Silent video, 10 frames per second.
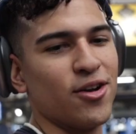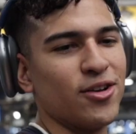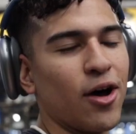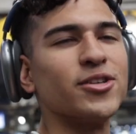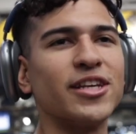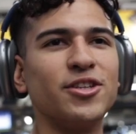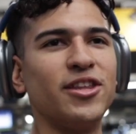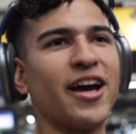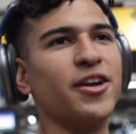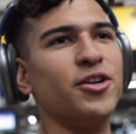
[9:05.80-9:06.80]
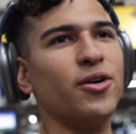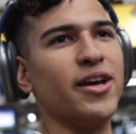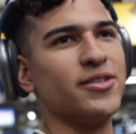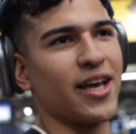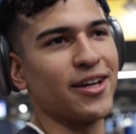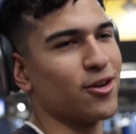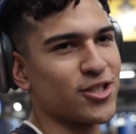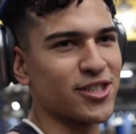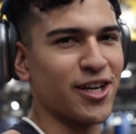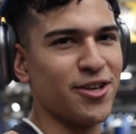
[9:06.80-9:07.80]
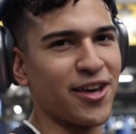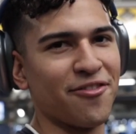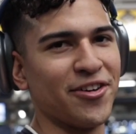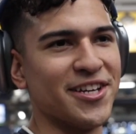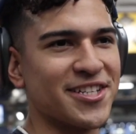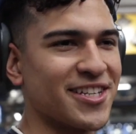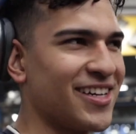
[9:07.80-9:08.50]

I was like, "Dude, I can do it." He was like, "Don't start something you can't finish."